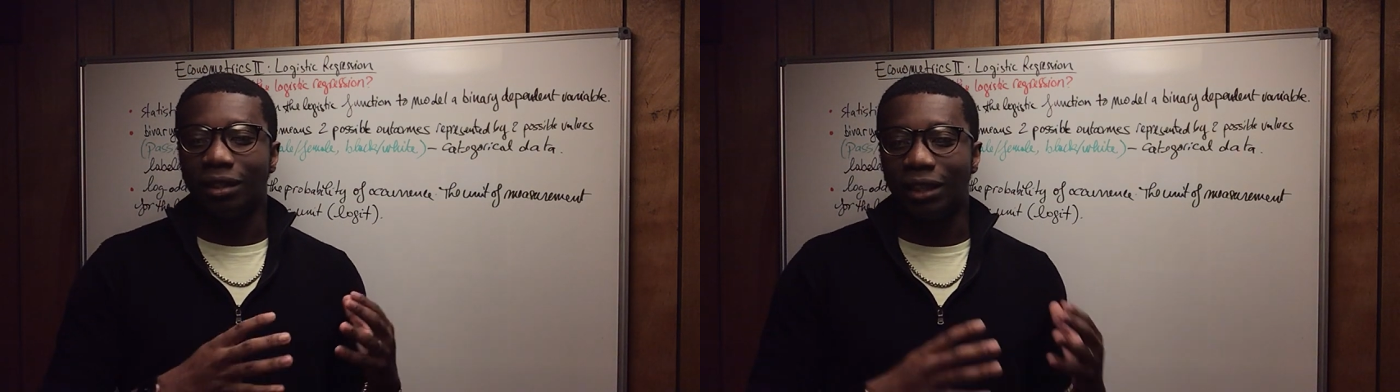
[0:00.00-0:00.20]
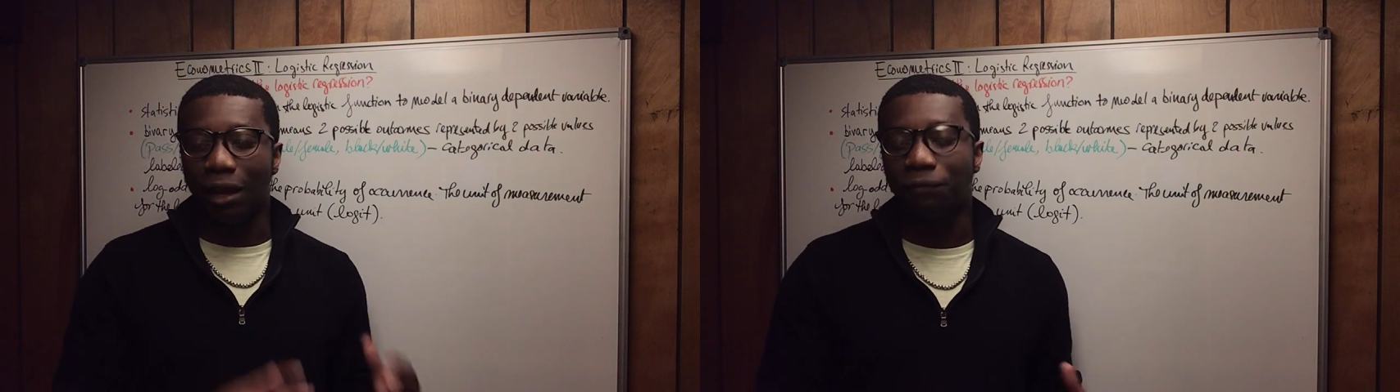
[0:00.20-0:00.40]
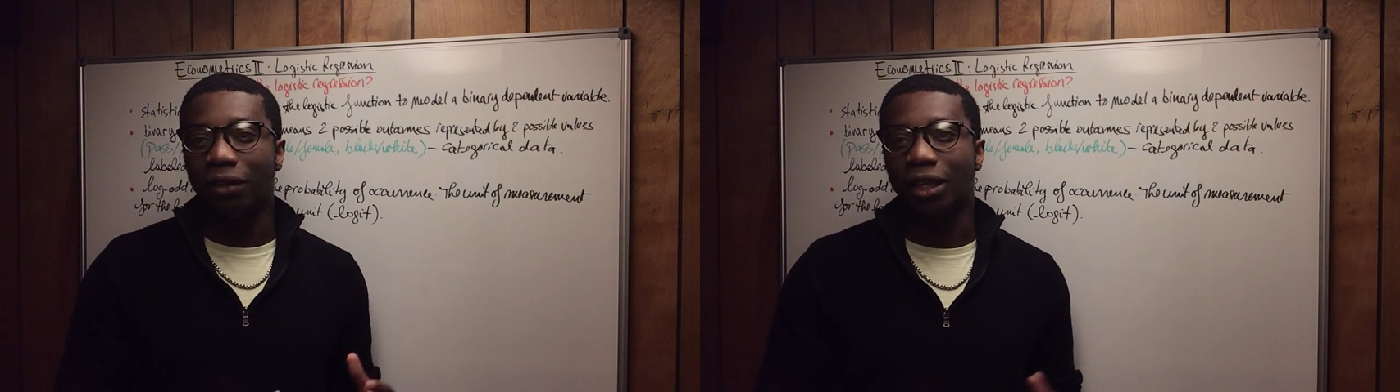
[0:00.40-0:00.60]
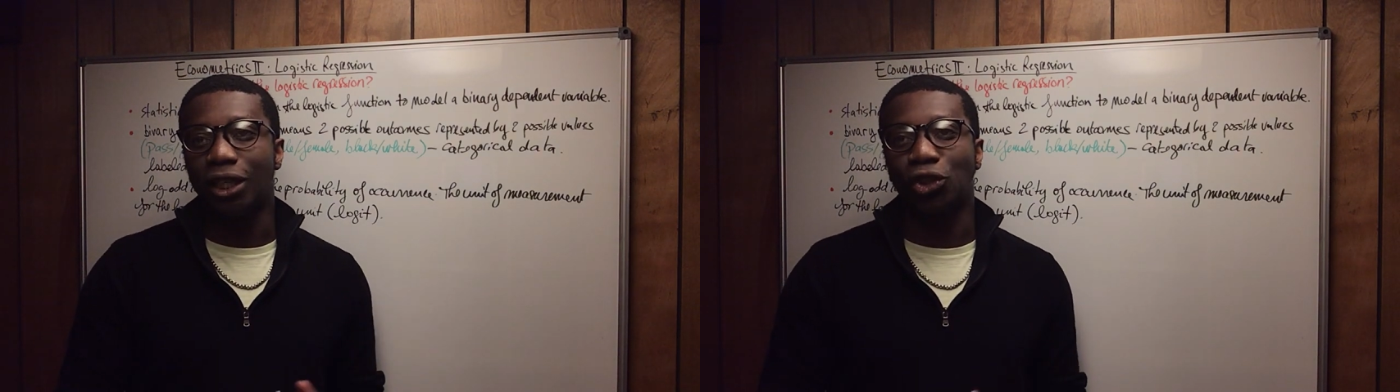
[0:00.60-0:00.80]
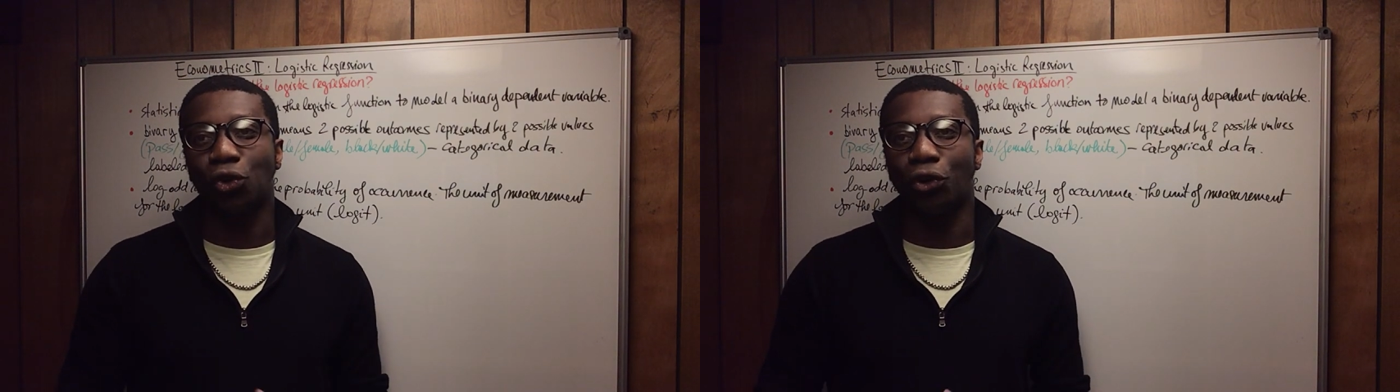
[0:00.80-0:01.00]

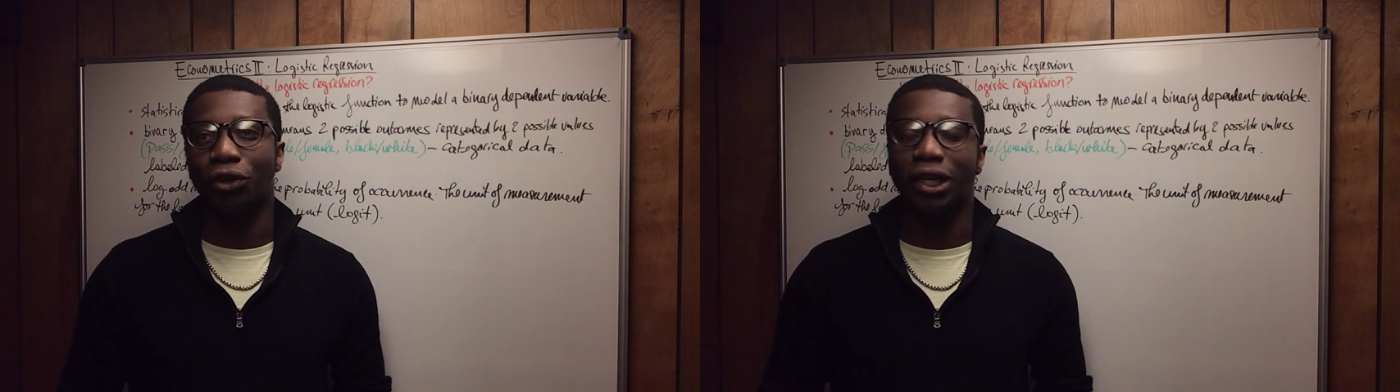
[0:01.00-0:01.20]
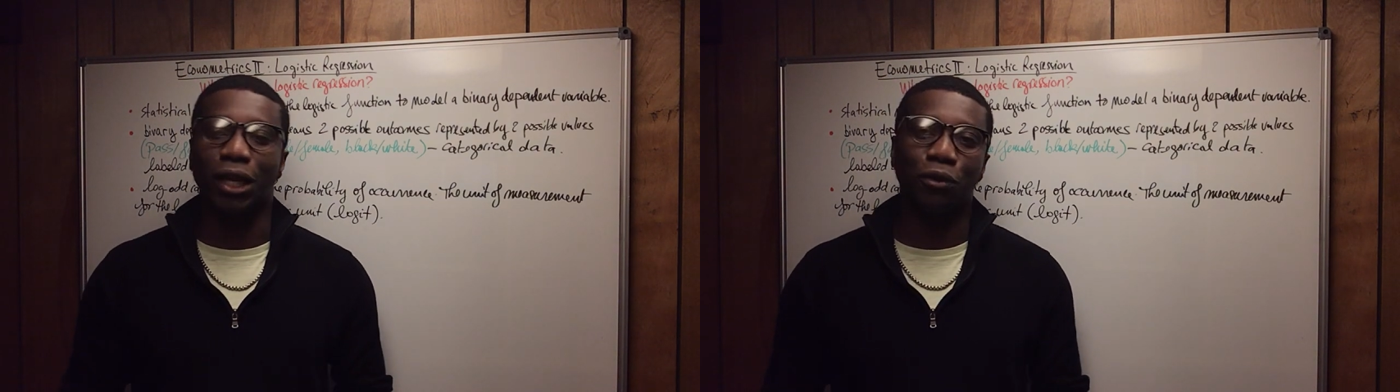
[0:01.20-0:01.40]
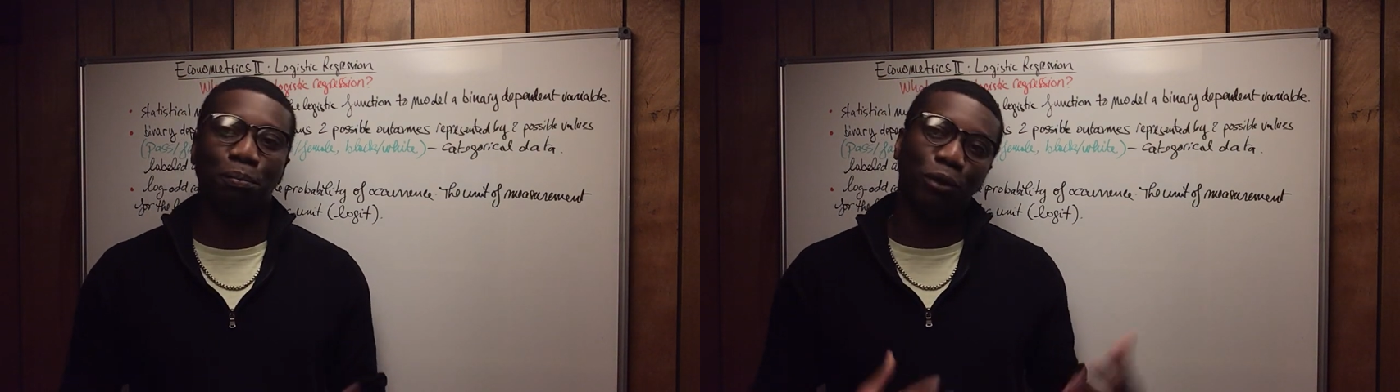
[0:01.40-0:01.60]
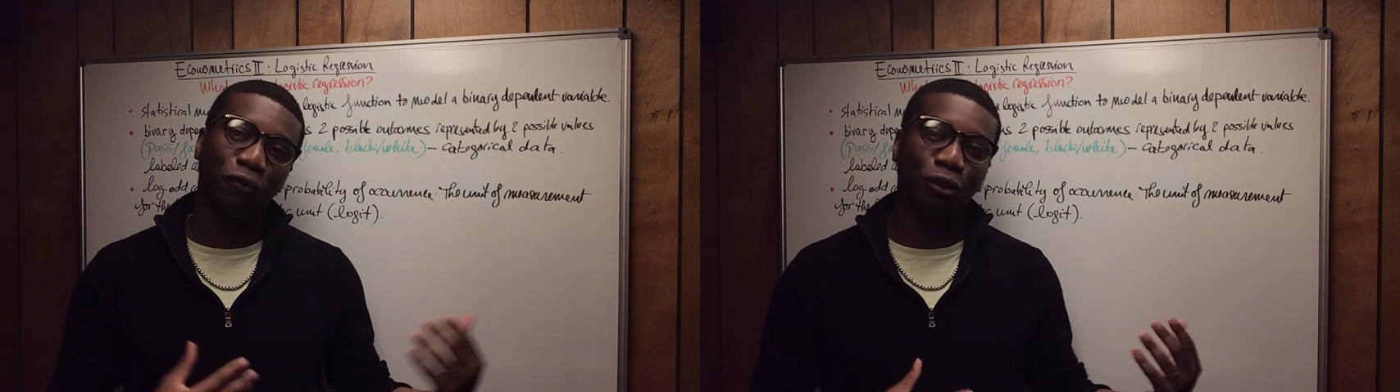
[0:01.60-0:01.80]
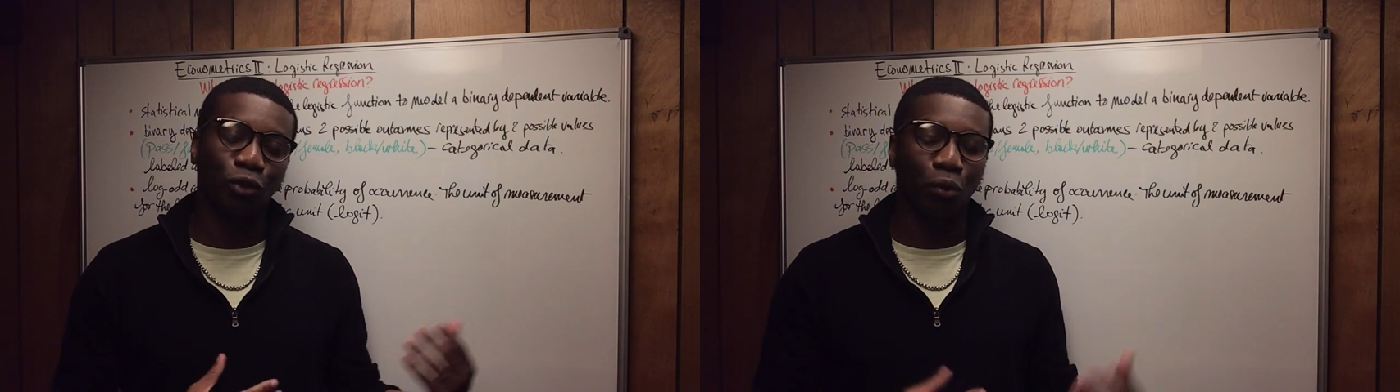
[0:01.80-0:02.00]
definitely shorter than the
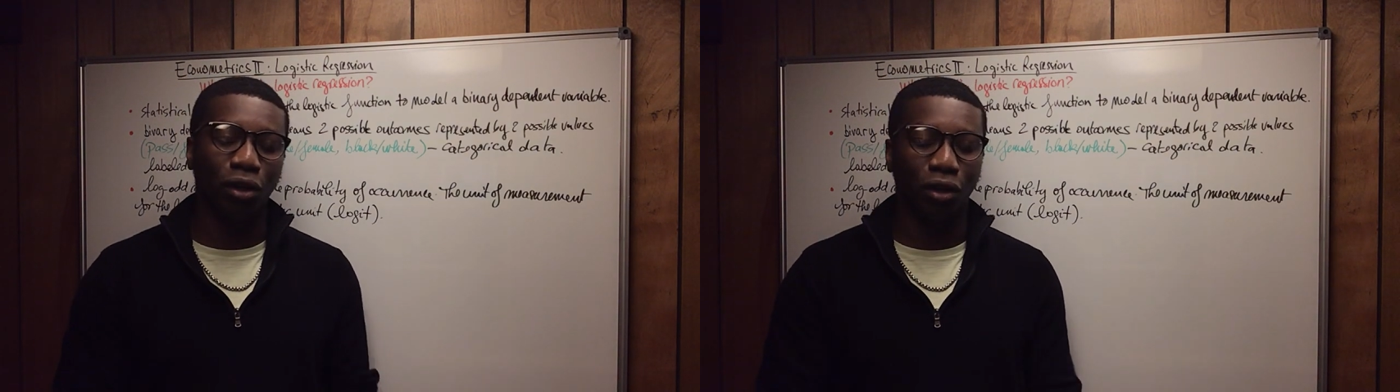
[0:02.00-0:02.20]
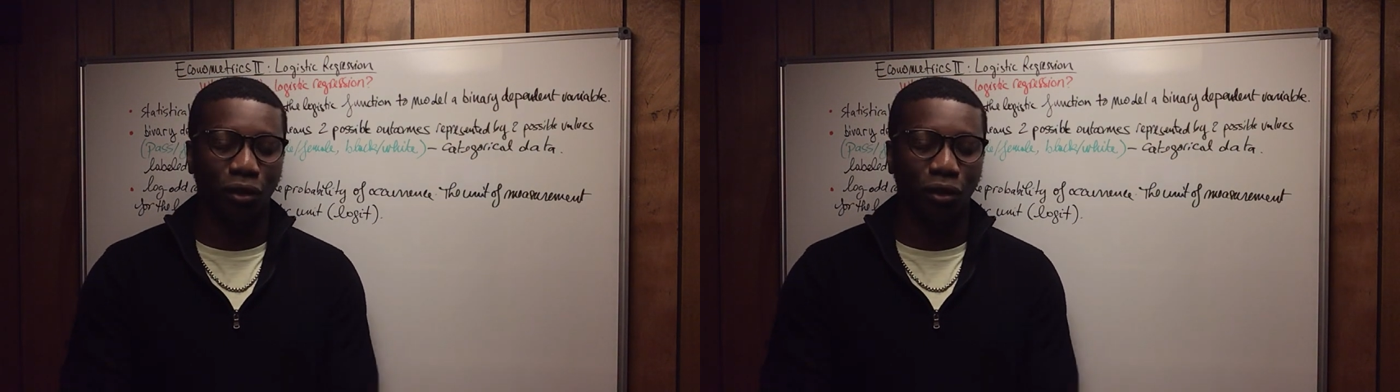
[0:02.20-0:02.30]
previous one